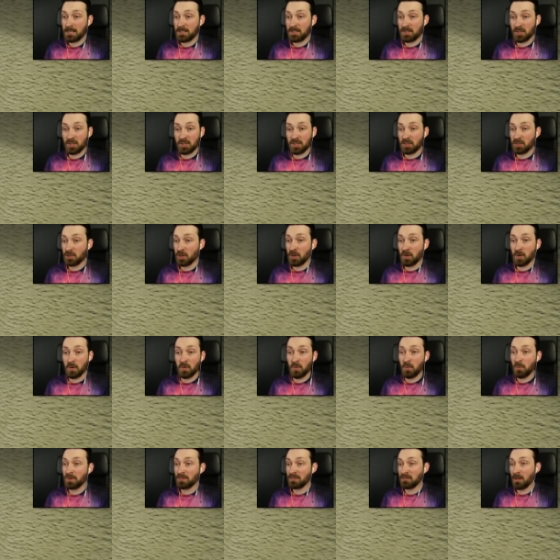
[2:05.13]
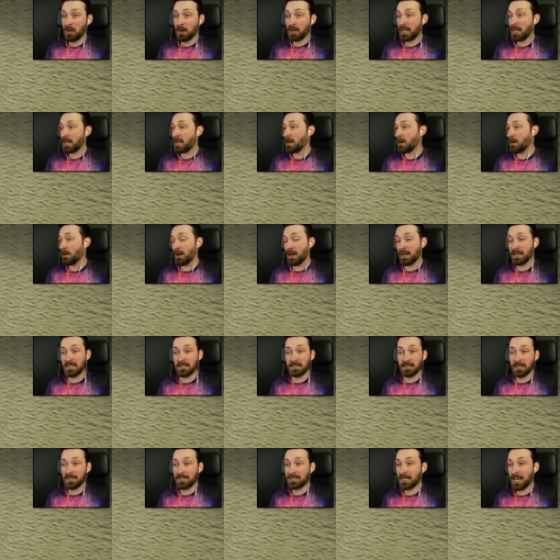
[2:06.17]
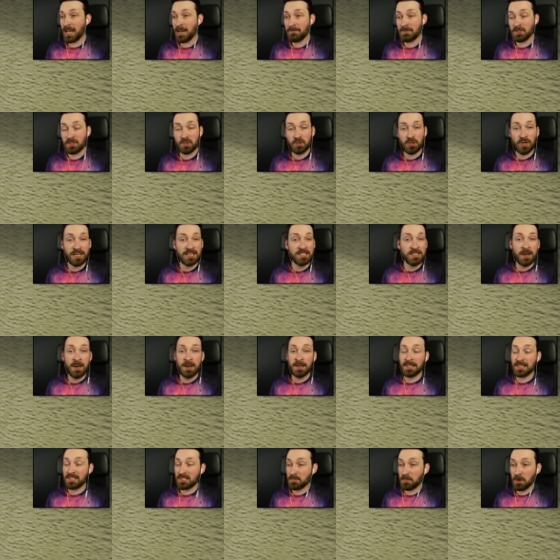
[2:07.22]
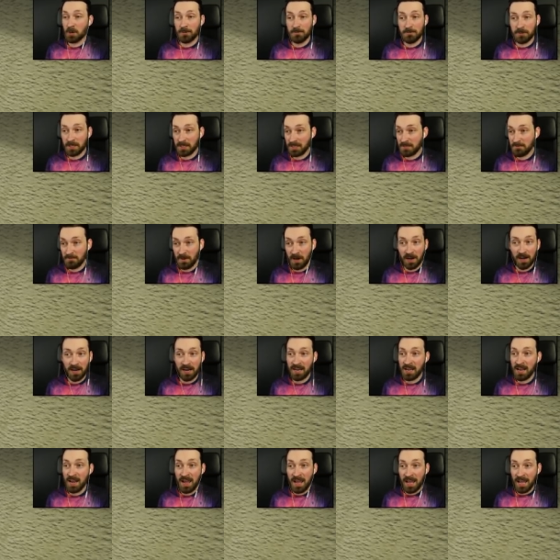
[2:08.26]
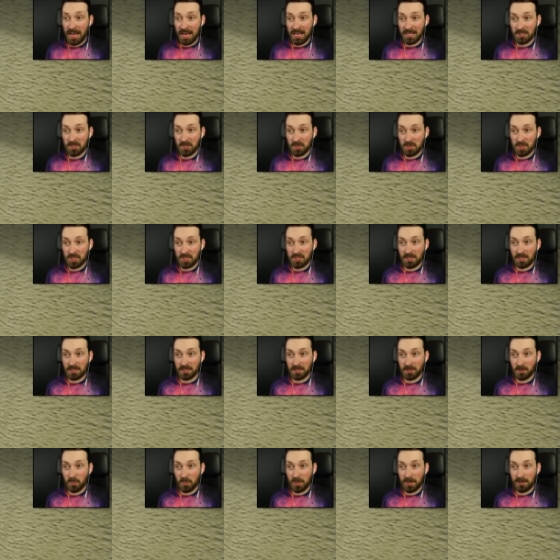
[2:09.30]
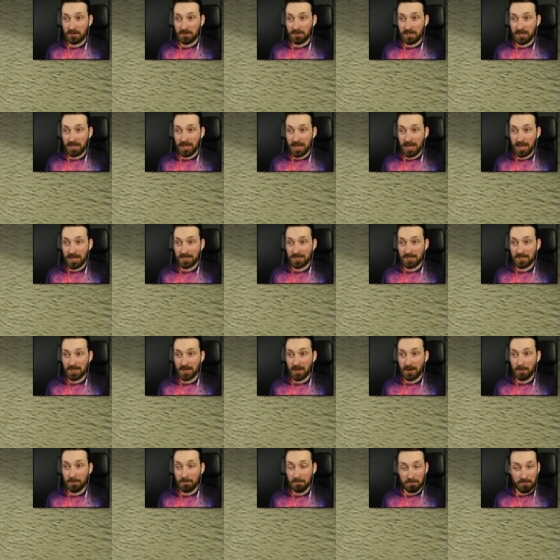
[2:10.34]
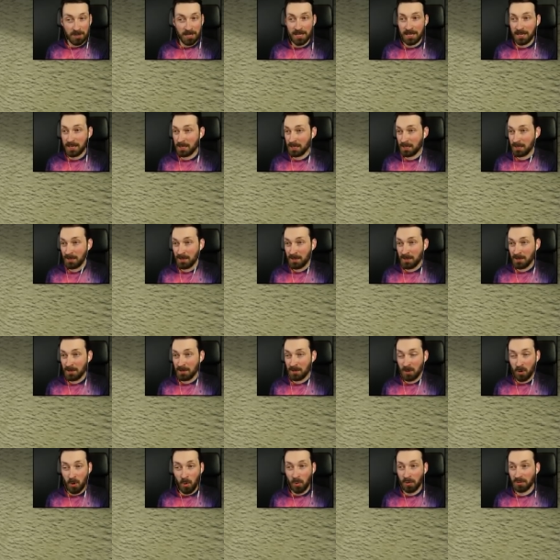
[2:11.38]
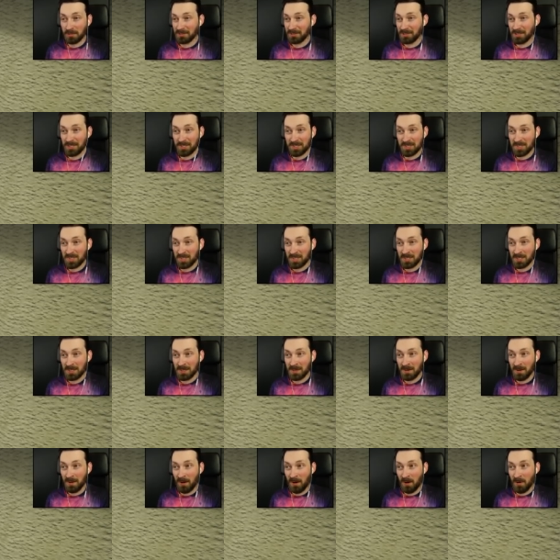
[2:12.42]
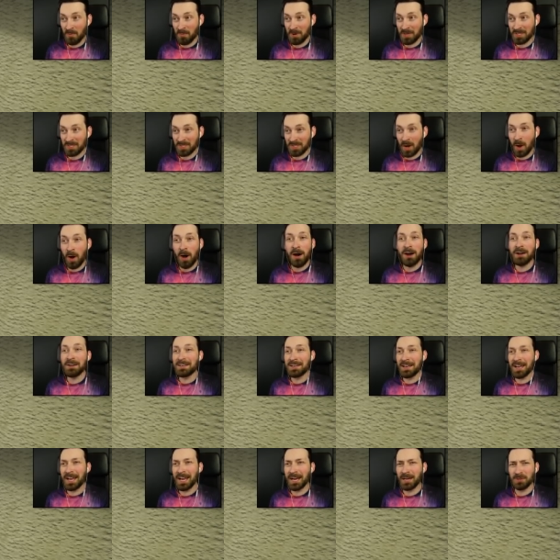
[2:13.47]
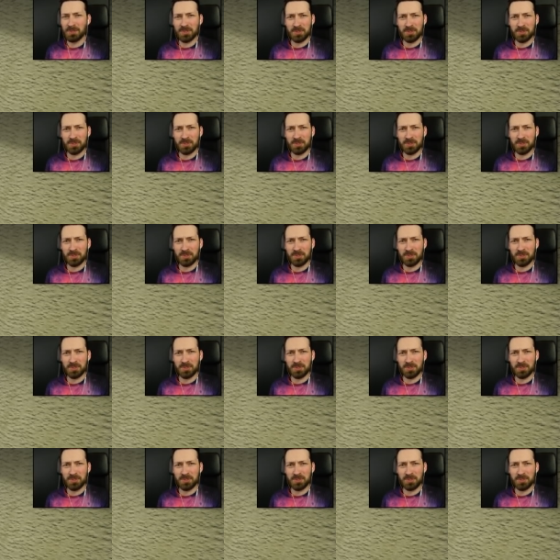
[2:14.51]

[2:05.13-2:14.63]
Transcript: he's just a dude with long hair and he likes to have it straight. That's perfectly fine. It's just a little weird that he has a pink cordless always on hair